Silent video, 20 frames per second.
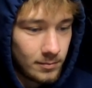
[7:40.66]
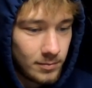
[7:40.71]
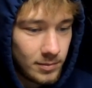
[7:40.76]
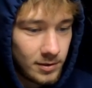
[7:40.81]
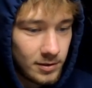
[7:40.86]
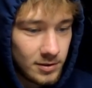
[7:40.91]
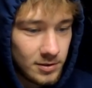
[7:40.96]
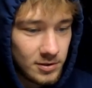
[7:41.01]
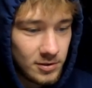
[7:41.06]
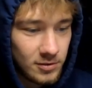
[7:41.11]

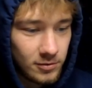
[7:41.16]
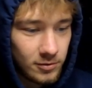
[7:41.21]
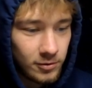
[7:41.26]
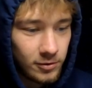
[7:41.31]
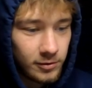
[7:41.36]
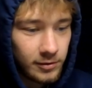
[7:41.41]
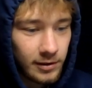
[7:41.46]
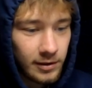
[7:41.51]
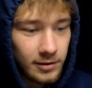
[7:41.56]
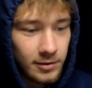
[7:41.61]
because sooner
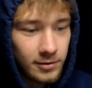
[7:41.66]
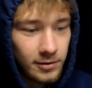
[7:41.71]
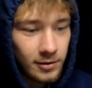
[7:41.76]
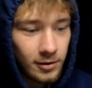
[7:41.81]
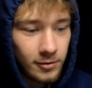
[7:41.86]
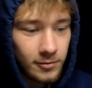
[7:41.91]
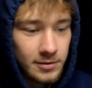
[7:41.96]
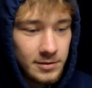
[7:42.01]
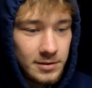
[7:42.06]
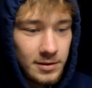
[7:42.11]
or later it
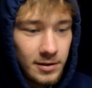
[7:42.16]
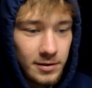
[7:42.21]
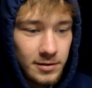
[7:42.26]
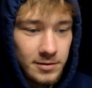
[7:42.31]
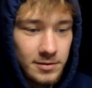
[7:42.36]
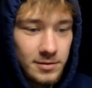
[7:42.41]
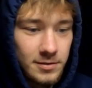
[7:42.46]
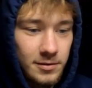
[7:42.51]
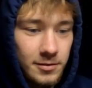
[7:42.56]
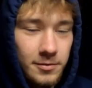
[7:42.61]
always
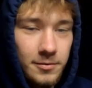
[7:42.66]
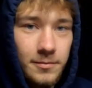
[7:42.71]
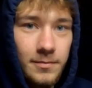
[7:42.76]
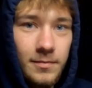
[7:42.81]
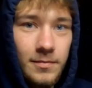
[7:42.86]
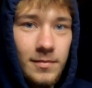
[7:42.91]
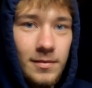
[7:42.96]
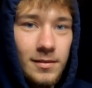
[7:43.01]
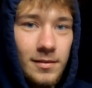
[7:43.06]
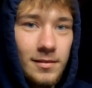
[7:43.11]
does. So
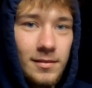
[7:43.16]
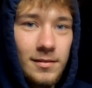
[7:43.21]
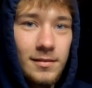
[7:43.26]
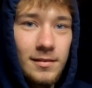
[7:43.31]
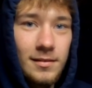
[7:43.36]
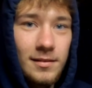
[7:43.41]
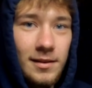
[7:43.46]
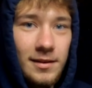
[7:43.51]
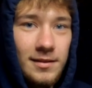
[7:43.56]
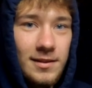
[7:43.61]

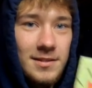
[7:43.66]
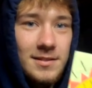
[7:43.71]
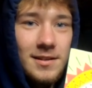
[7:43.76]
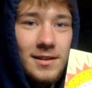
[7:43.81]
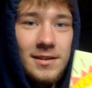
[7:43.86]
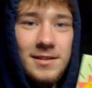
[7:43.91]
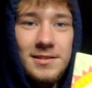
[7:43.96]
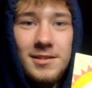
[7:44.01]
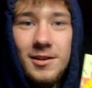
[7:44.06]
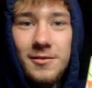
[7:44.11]
like this
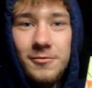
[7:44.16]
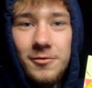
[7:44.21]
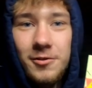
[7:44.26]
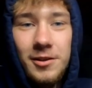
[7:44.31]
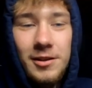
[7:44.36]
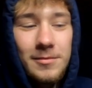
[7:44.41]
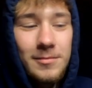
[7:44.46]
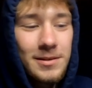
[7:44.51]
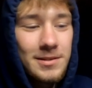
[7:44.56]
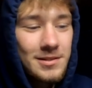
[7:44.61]
kind of stuff
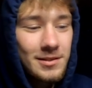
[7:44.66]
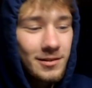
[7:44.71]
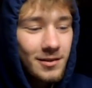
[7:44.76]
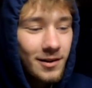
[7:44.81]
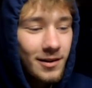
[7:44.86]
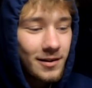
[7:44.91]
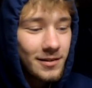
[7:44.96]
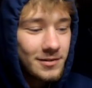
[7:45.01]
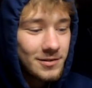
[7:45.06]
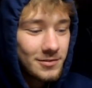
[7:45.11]
really means a
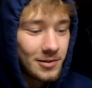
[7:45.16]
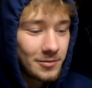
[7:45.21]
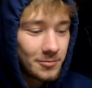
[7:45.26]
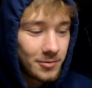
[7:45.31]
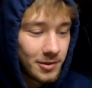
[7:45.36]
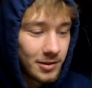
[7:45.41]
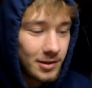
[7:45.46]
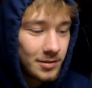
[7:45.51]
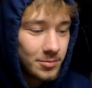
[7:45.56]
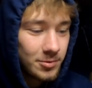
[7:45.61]
lot. So I
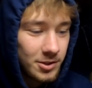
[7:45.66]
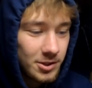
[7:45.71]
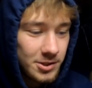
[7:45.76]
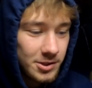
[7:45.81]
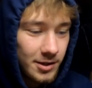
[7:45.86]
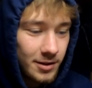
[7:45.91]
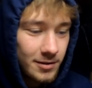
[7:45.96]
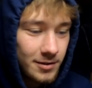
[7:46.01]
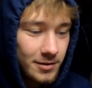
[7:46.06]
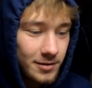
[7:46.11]
really
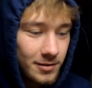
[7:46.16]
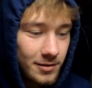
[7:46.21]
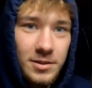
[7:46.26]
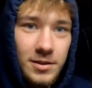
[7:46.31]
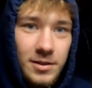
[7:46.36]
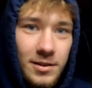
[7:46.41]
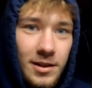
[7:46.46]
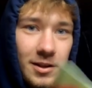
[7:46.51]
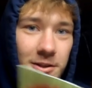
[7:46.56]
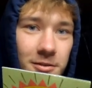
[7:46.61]
appreciate it.
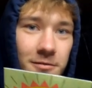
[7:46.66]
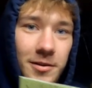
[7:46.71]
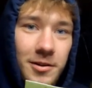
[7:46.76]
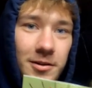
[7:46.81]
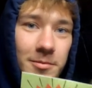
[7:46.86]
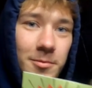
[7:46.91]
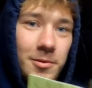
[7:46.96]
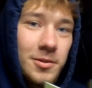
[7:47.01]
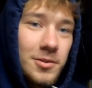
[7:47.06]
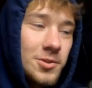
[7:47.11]
Just thank you
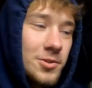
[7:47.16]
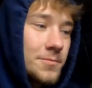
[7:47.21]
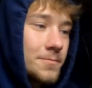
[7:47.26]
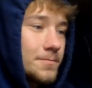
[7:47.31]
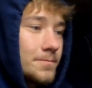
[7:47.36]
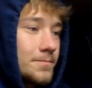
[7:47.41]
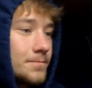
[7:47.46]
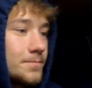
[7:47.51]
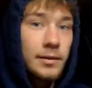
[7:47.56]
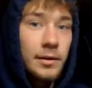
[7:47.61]
very much.
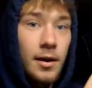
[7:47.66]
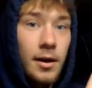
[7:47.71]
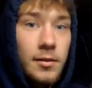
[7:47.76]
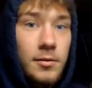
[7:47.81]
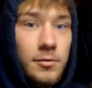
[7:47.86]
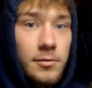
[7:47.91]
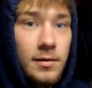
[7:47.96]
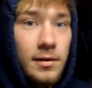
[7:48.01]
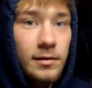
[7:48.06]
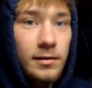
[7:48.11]
The
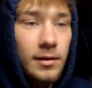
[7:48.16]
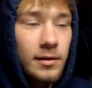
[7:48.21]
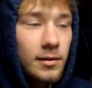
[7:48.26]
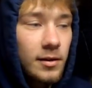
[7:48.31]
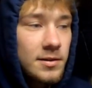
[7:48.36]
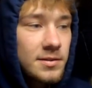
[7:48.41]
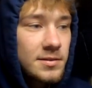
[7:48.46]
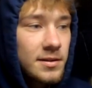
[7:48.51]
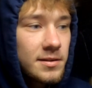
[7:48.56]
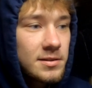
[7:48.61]
other thing that
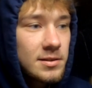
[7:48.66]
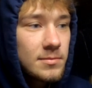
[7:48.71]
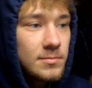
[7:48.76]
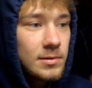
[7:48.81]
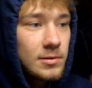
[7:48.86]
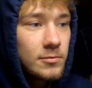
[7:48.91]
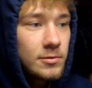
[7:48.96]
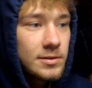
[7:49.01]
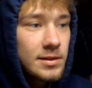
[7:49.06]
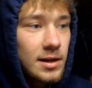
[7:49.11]
got sent to
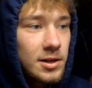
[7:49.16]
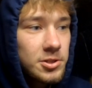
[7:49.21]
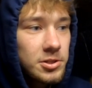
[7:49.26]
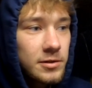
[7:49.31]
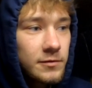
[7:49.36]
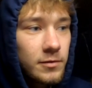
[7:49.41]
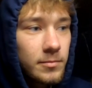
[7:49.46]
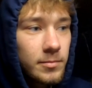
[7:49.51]
me was actually